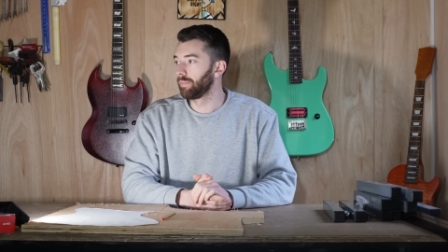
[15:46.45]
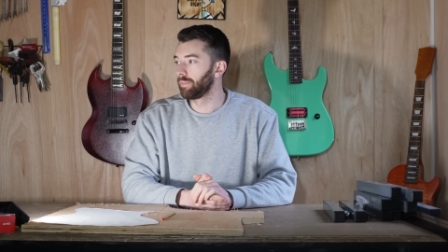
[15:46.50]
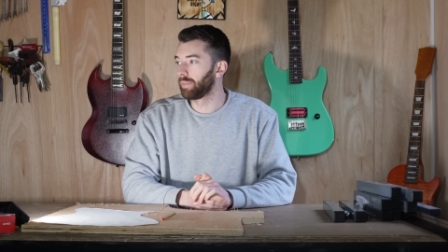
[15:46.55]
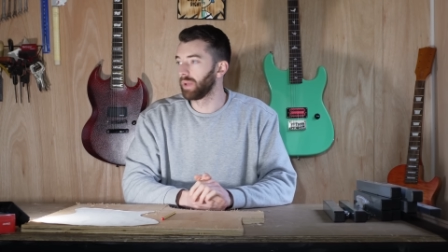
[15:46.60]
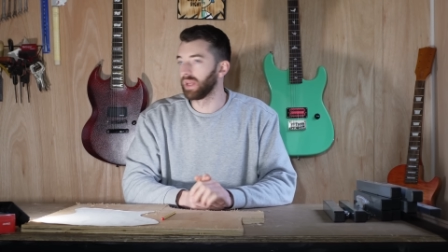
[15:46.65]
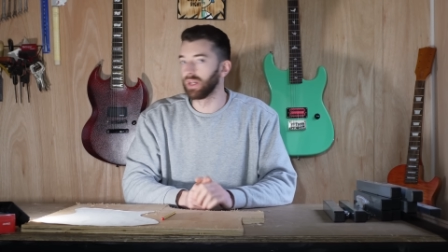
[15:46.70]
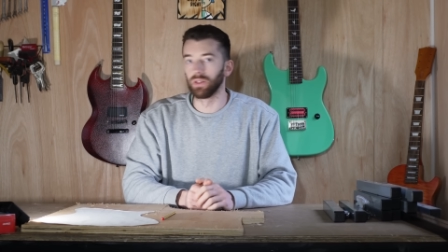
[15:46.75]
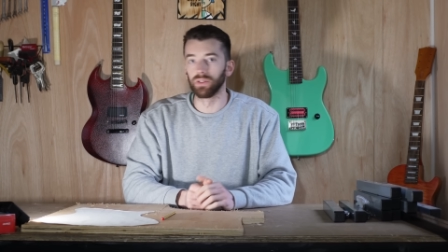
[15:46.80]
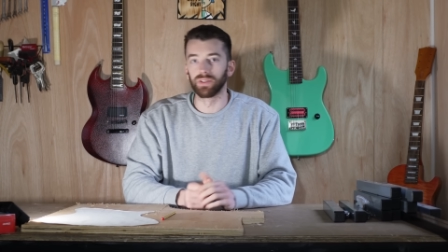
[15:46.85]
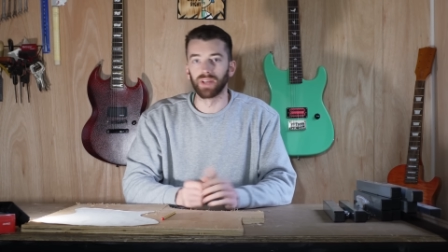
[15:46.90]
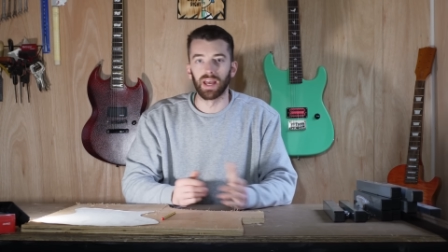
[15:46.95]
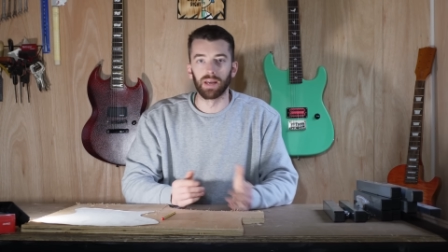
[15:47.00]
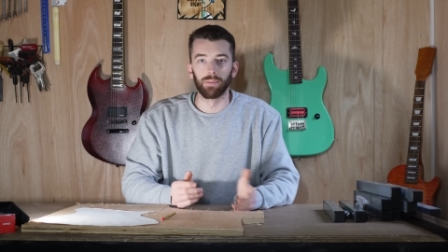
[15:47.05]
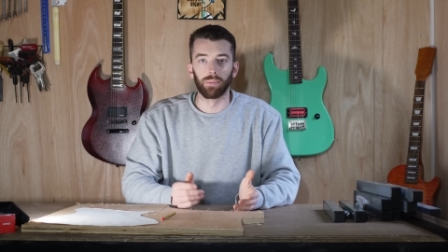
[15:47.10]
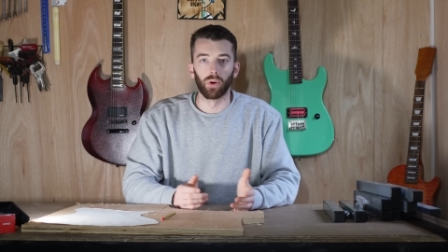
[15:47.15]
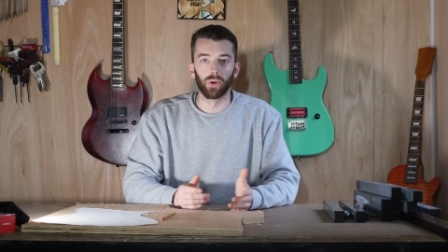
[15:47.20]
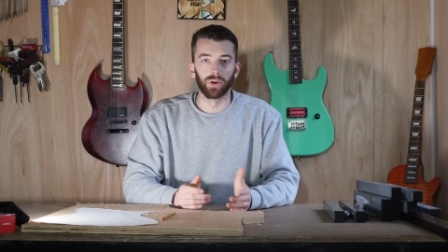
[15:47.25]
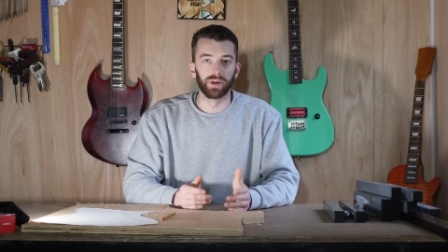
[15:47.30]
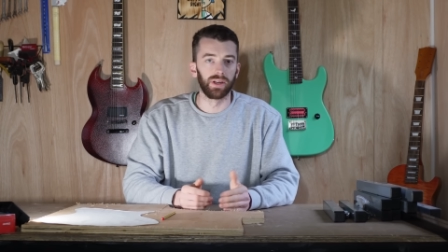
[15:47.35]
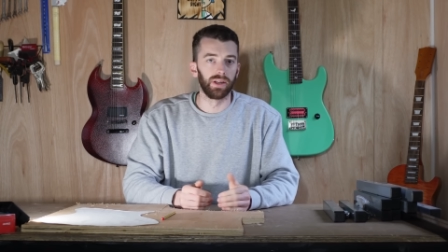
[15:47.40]
build a
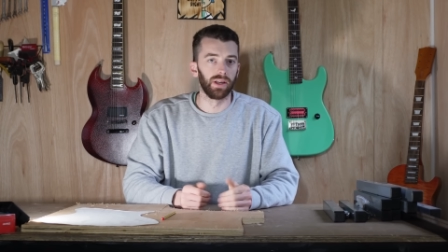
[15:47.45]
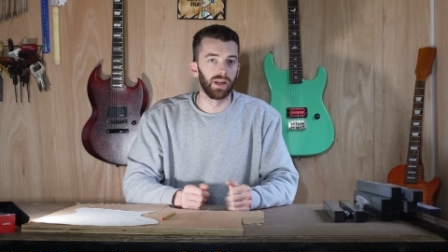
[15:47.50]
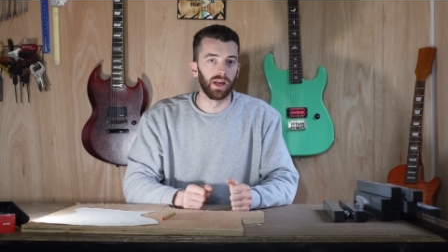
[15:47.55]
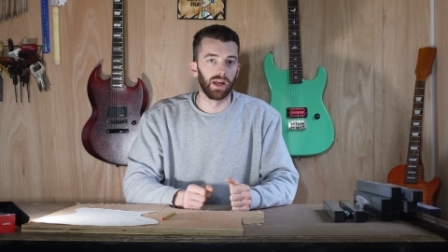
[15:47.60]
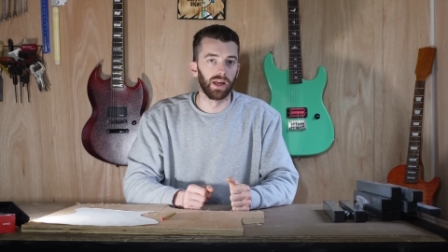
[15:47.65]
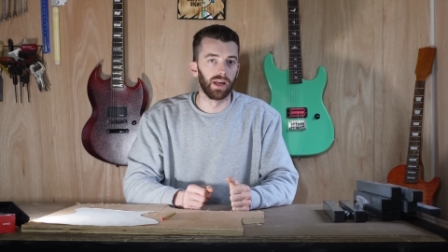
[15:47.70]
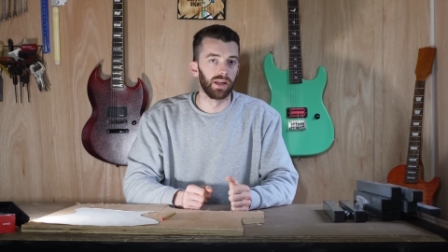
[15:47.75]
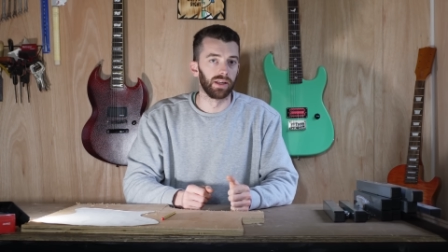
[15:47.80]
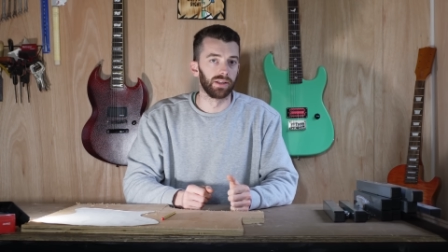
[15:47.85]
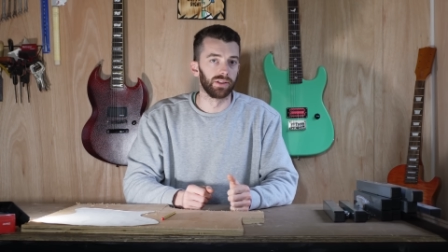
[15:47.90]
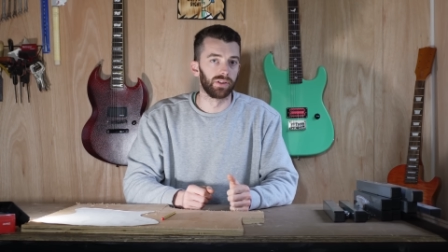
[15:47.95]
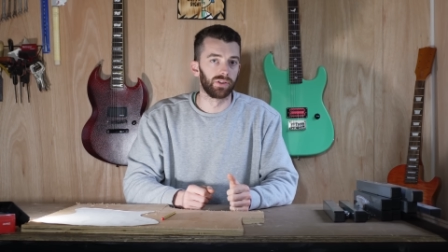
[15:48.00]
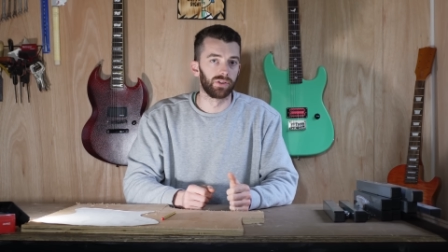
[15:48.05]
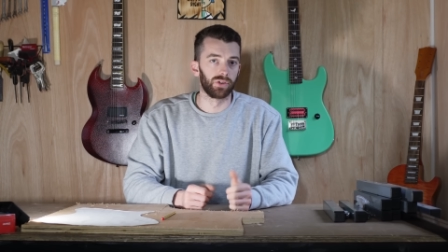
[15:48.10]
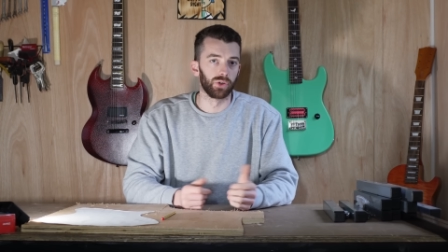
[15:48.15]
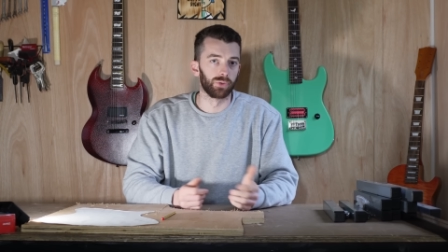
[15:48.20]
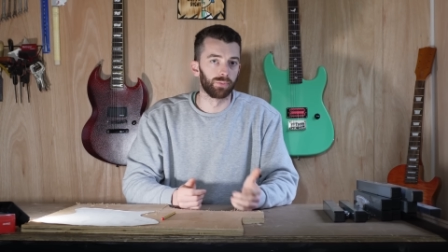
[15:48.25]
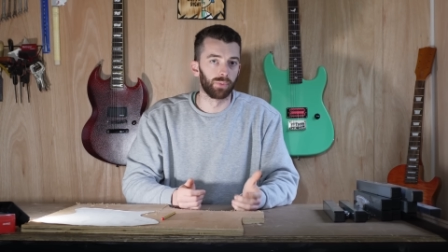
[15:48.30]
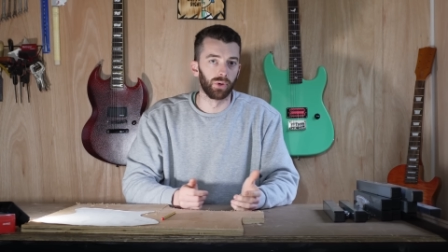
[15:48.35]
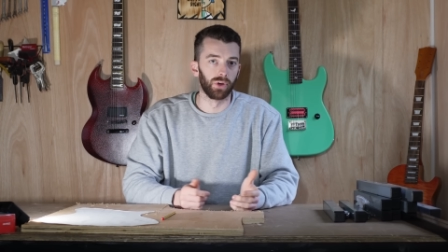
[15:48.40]
body and
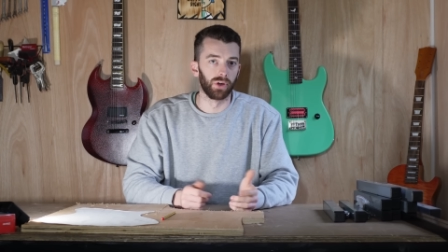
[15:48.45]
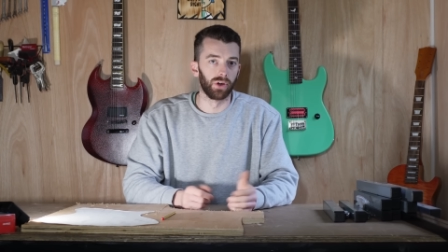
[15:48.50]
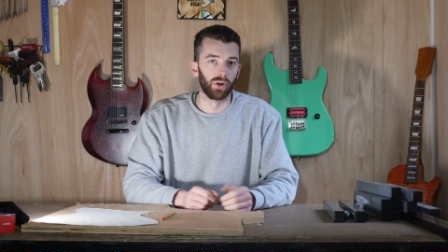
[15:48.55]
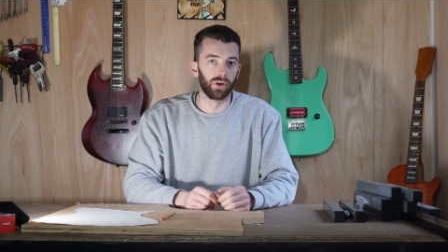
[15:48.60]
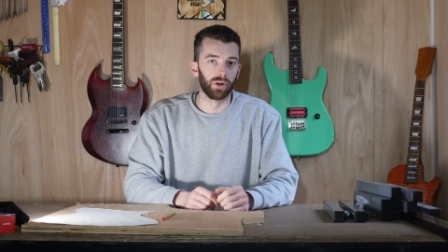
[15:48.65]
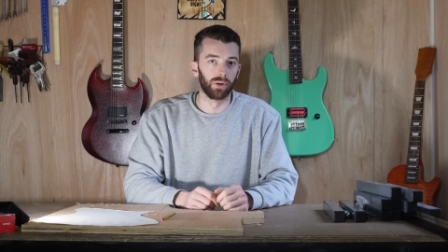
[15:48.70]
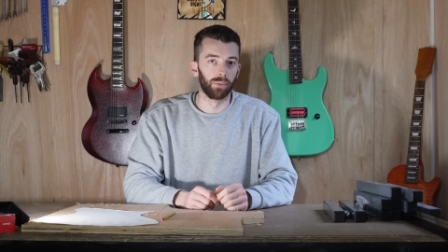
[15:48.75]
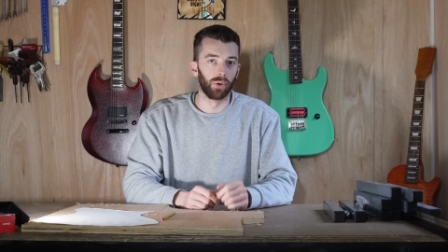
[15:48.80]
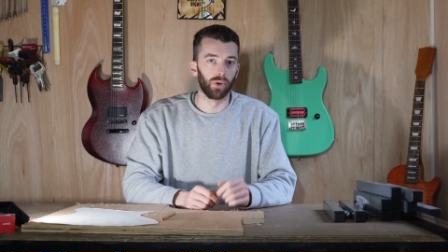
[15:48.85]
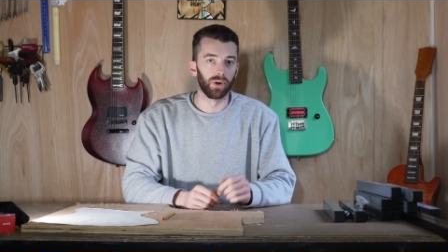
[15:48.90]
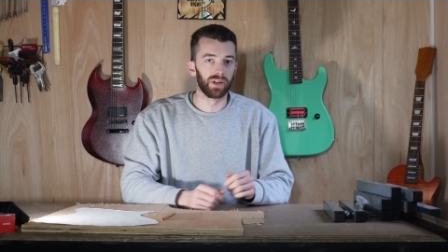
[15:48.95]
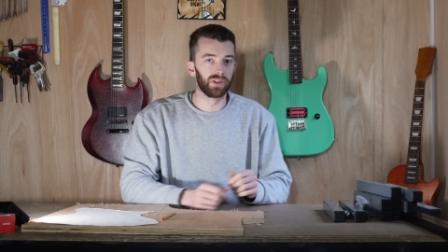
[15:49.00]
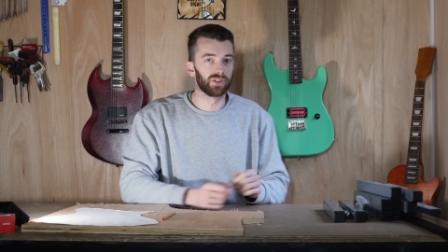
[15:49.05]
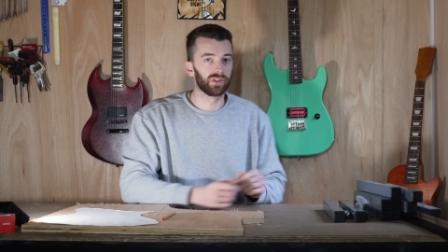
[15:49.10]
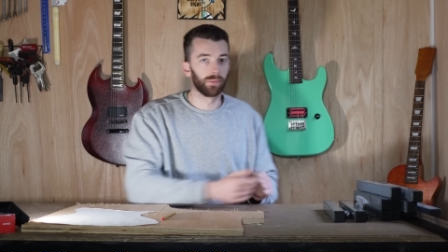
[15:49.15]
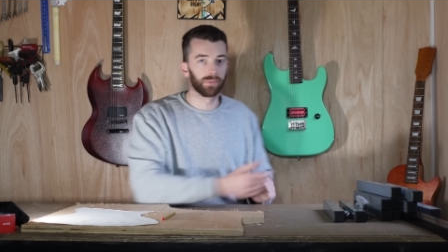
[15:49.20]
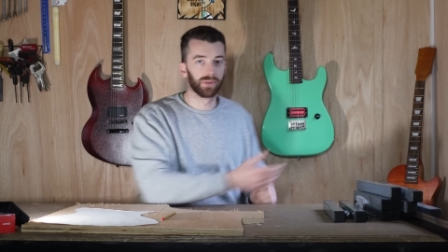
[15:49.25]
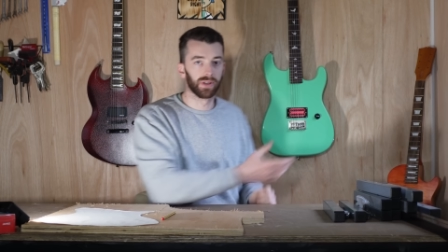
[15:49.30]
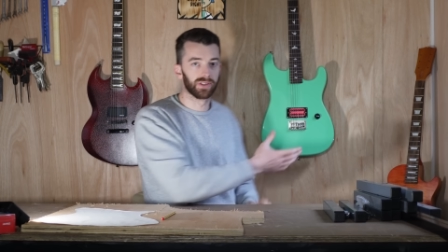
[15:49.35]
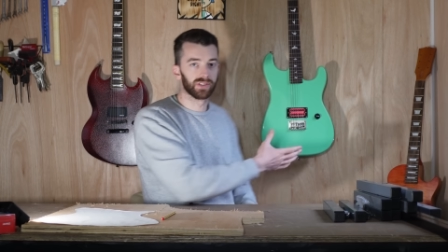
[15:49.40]
just put it on a body,
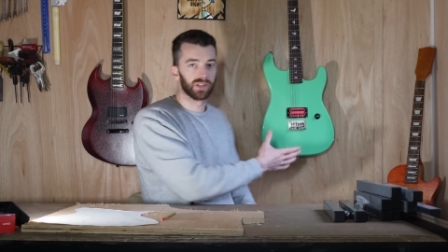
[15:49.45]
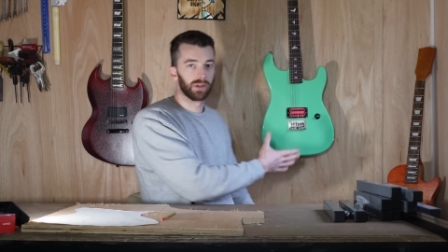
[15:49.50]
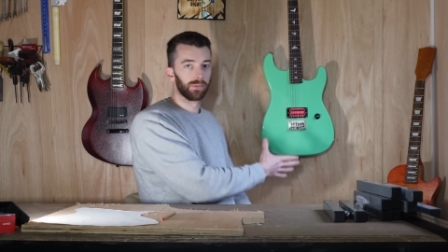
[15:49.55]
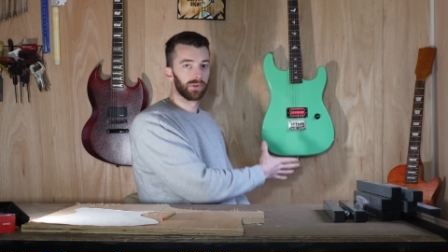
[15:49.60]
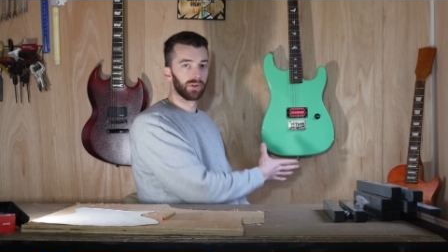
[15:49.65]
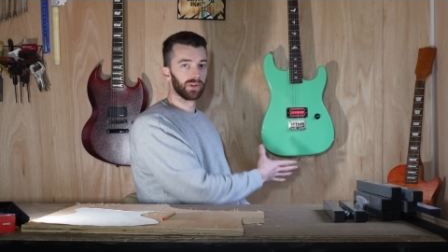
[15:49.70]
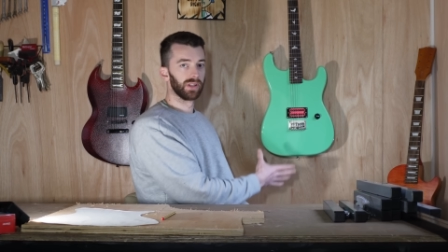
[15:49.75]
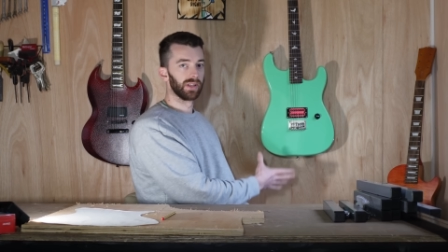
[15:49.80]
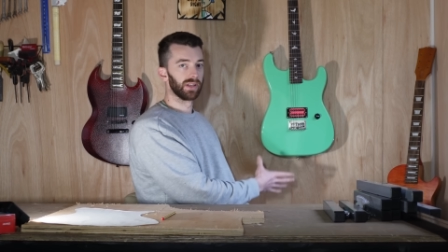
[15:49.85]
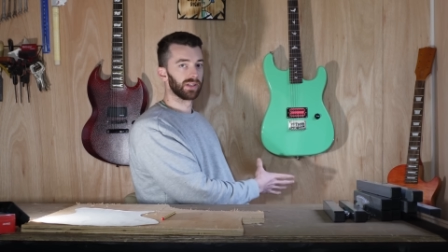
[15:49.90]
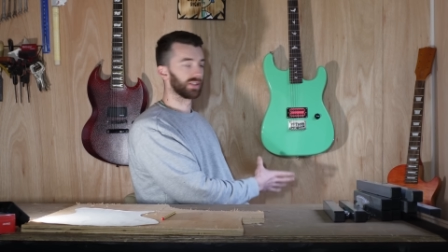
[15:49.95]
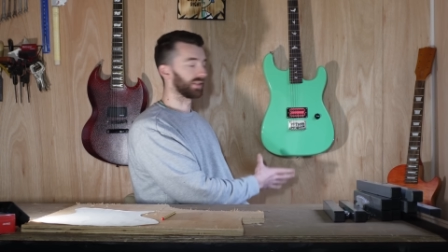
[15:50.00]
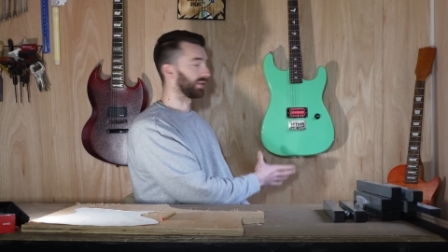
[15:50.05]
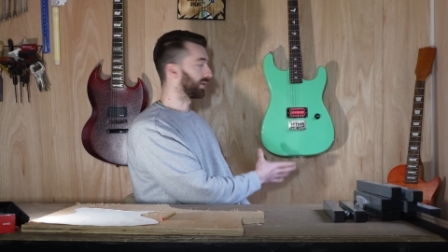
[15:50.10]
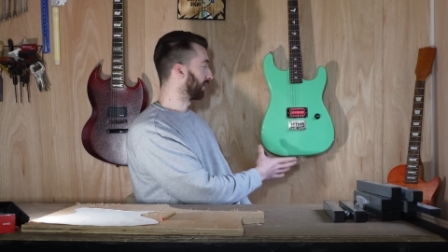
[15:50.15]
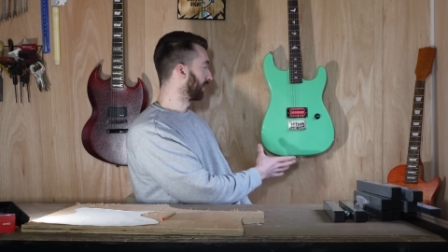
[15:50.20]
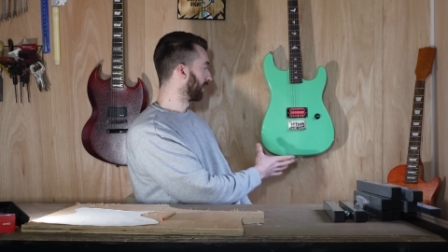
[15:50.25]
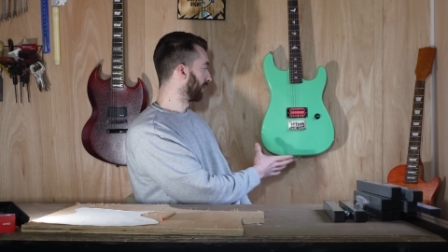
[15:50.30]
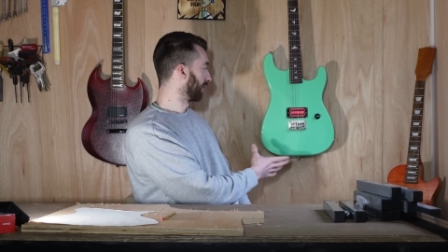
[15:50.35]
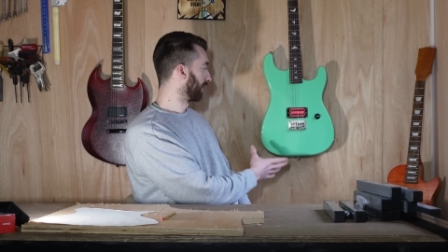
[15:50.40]
something similar to
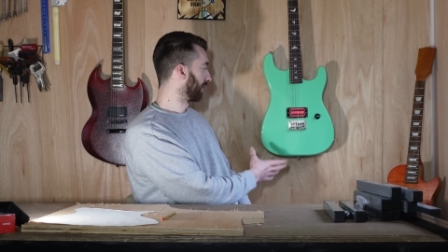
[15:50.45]
this